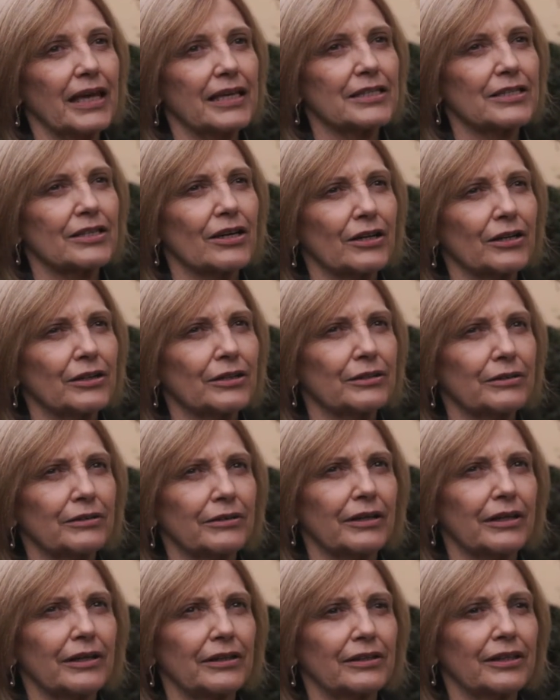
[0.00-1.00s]
So
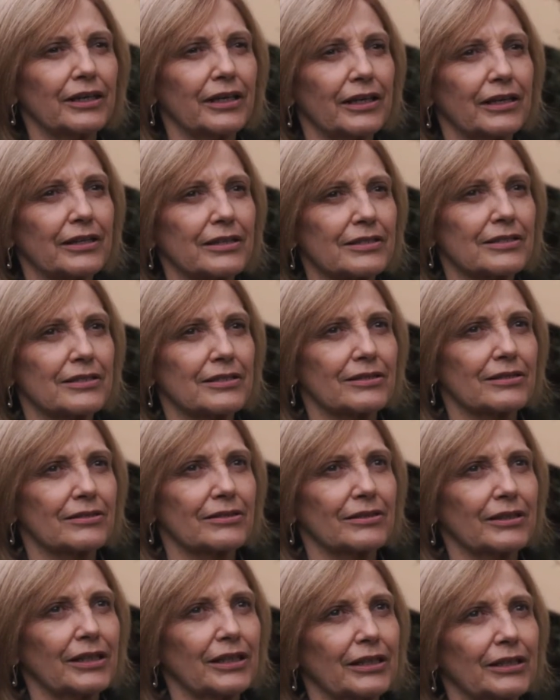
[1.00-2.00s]
I think
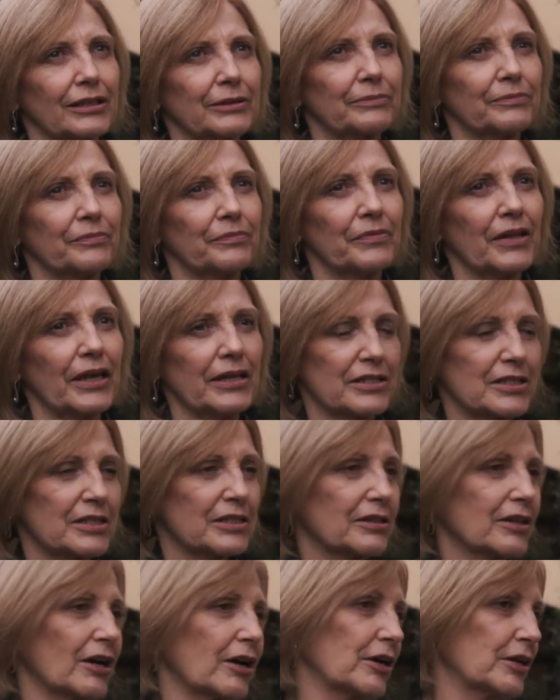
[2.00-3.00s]
it's that's
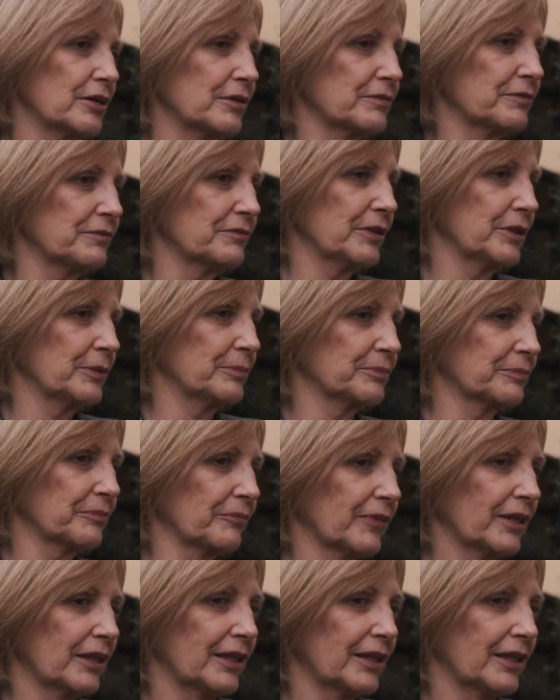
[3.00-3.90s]
kind of